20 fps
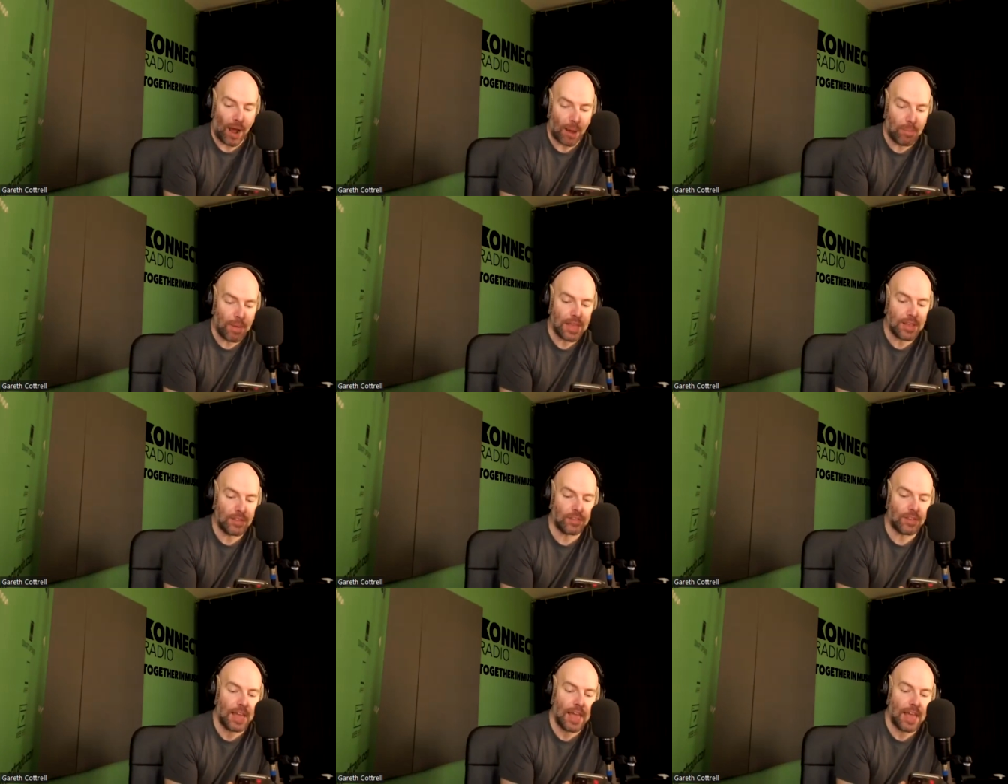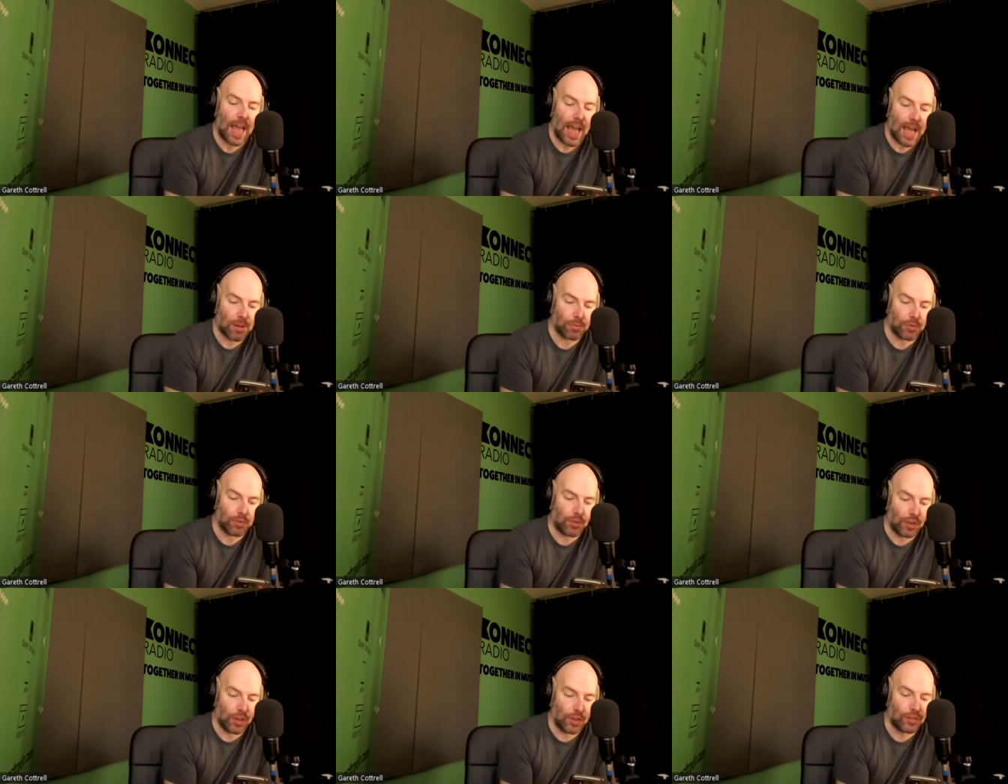rabbits,
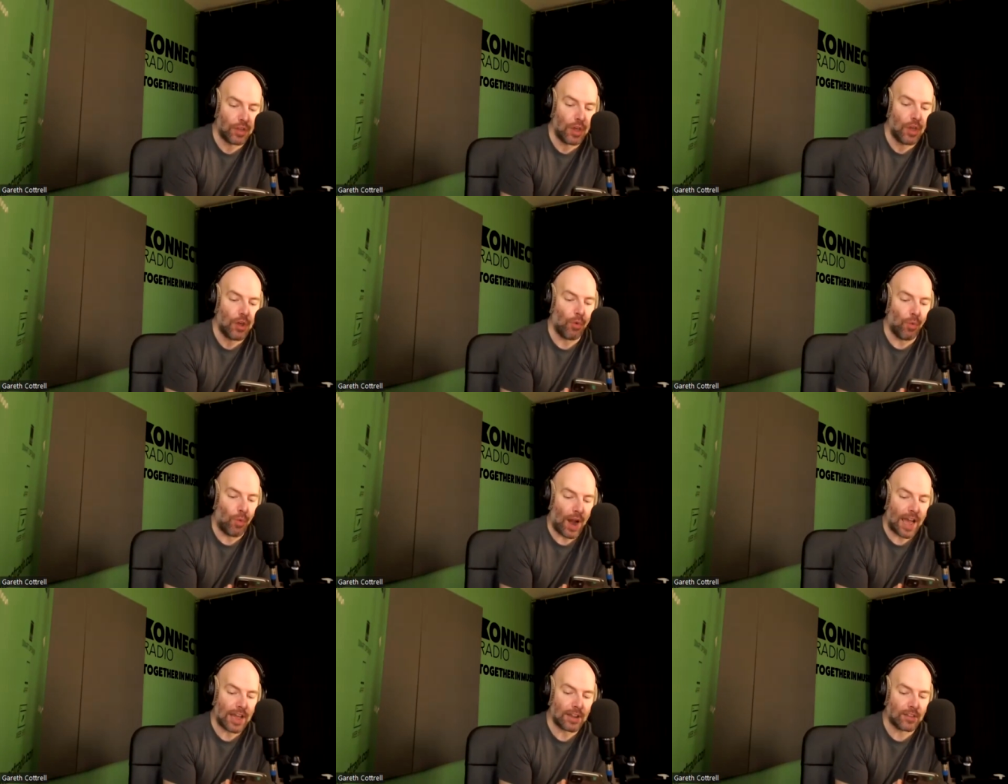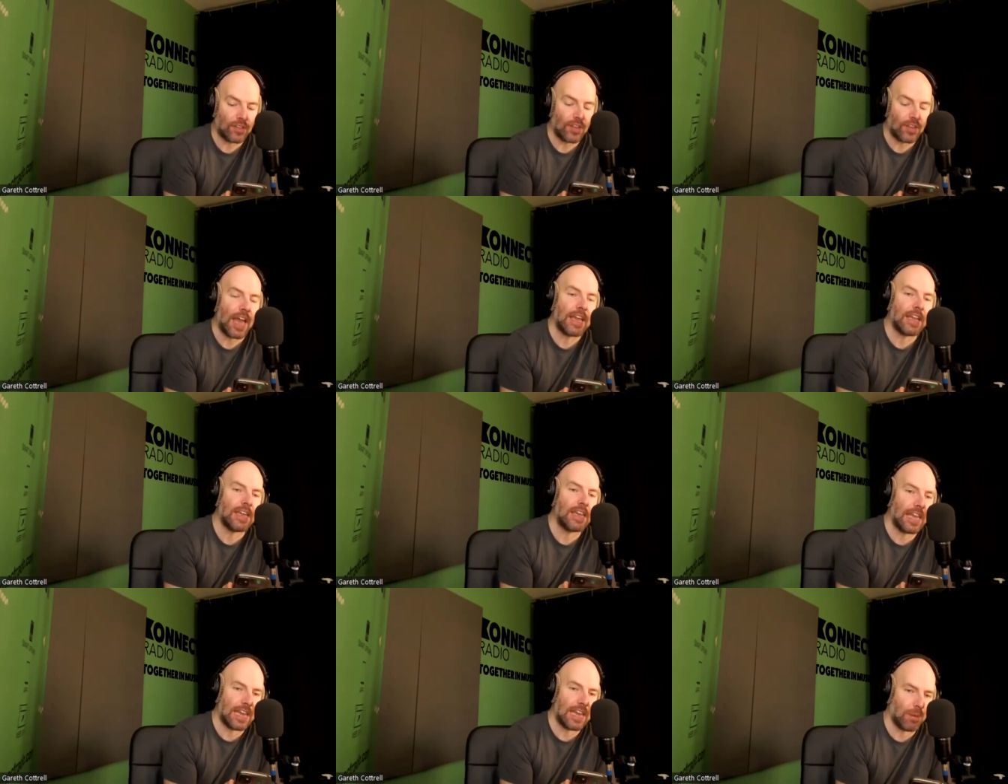hamsters, rats,
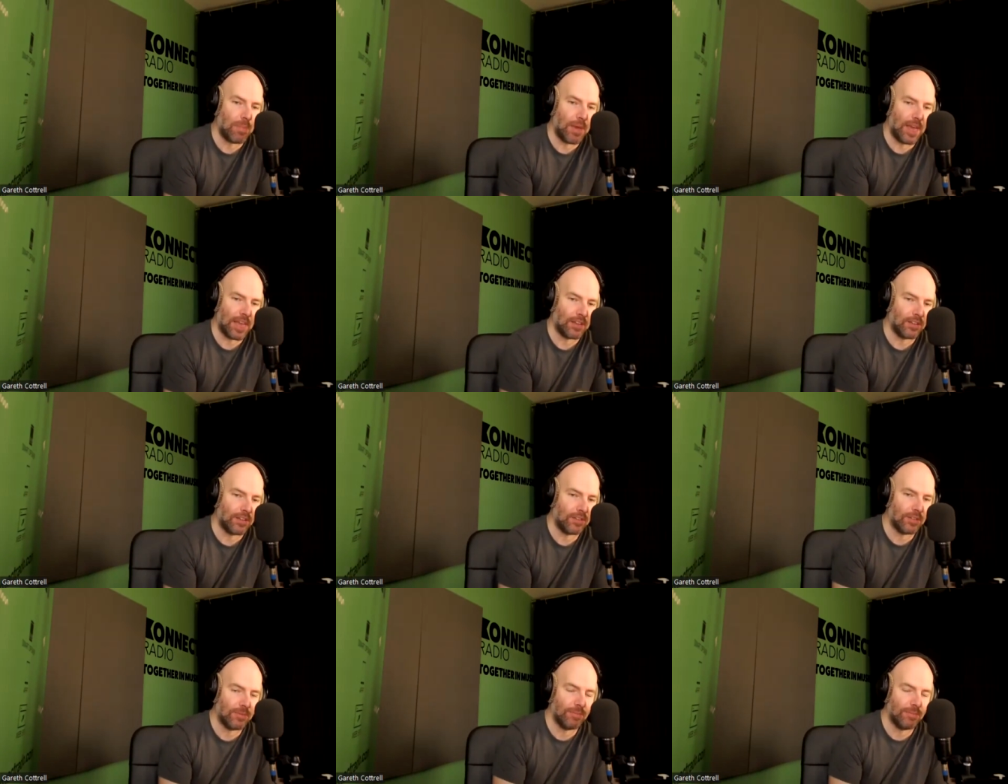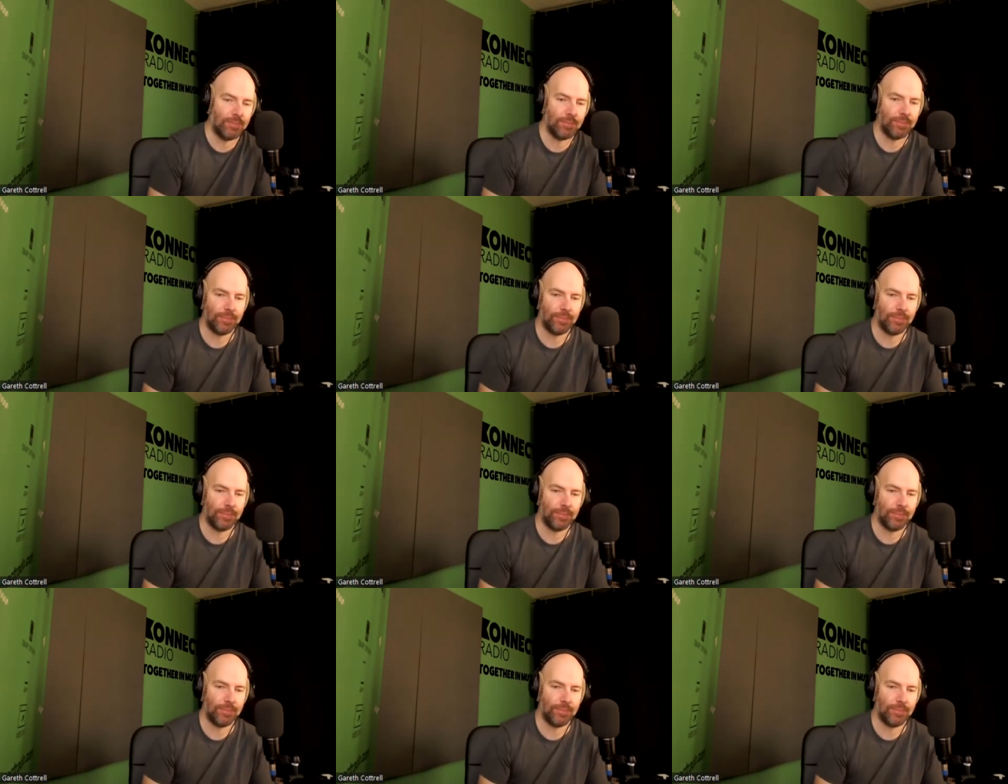and guinea pigs?